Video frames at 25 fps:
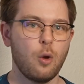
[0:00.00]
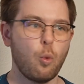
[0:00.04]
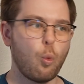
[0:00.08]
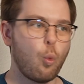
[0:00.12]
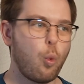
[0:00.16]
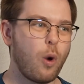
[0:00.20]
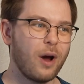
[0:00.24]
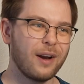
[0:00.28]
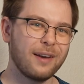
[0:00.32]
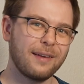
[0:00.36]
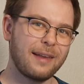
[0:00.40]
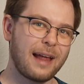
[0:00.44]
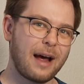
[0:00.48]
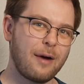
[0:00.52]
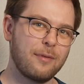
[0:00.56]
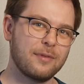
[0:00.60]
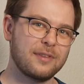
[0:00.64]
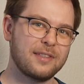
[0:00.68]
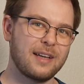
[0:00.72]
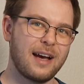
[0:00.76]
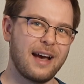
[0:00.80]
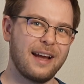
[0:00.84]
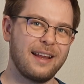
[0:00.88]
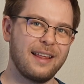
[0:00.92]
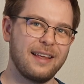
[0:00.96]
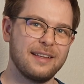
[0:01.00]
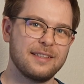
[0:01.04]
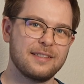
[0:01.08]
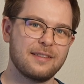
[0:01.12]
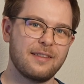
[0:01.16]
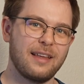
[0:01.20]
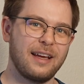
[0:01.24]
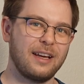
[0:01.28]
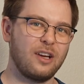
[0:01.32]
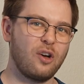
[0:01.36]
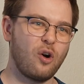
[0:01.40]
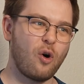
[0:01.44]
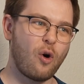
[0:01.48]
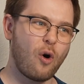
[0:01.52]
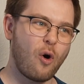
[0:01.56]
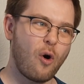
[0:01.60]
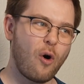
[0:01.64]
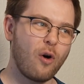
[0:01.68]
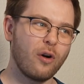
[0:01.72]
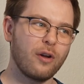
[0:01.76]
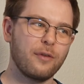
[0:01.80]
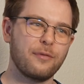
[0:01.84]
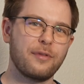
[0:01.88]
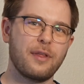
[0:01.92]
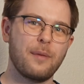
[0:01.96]
One downside is that
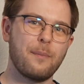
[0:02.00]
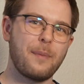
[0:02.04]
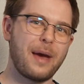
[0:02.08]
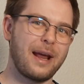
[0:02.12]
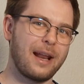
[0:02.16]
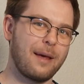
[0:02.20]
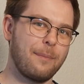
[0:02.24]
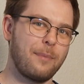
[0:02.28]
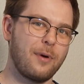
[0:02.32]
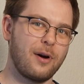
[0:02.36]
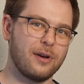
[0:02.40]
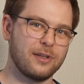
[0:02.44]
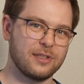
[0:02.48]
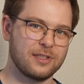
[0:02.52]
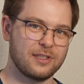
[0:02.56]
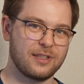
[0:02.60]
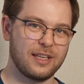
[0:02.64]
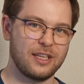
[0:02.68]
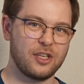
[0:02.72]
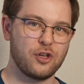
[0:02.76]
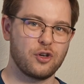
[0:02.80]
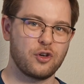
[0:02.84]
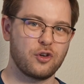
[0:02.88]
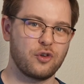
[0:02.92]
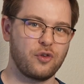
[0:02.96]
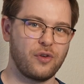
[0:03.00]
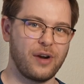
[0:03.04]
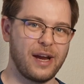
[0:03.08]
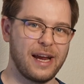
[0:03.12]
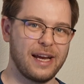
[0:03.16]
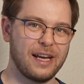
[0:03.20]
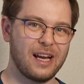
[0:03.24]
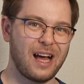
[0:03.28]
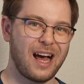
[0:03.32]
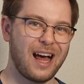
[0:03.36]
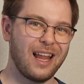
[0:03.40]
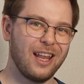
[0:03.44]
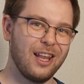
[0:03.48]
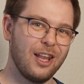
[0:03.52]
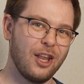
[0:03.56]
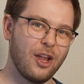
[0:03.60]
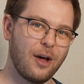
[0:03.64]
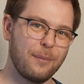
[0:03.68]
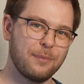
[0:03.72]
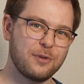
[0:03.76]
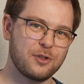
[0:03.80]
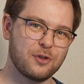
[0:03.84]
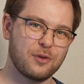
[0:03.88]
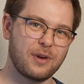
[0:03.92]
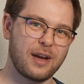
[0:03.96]
all of the Matter buttons that you create are
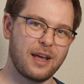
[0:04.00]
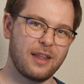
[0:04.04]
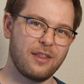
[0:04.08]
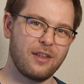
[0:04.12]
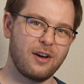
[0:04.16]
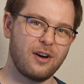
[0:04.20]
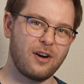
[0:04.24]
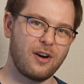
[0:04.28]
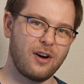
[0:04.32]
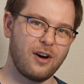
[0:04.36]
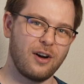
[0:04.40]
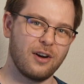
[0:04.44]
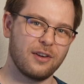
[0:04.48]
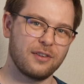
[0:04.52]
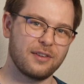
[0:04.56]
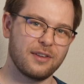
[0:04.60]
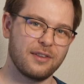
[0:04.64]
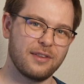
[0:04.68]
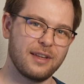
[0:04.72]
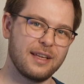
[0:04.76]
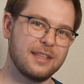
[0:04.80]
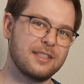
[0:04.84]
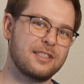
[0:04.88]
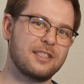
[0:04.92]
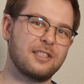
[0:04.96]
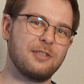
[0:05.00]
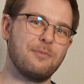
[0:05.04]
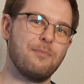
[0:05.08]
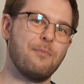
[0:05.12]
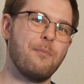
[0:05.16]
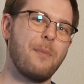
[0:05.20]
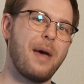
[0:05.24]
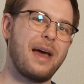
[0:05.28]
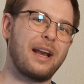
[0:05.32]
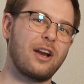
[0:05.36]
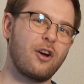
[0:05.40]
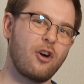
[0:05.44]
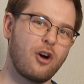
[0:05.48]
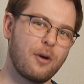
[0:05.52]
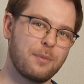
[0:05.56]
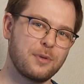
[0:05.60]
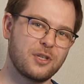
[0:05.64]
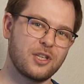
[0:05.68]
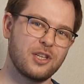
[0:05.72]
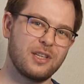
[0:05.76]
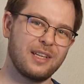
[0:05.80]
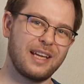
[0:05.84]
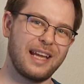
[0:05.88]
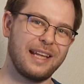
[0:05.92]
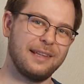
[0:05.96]
lumped together under this Matter
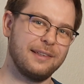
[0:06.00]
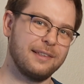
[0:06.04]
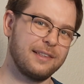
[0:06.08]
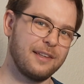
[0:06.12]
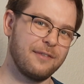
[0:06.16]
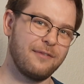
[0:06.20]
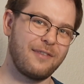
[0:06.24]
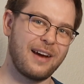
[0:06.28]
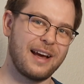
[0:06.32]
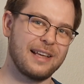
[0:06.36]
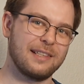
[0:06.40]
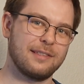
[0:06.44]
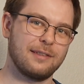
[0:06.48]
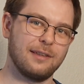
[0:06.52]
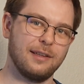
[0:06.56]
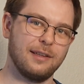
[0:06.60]
option in the device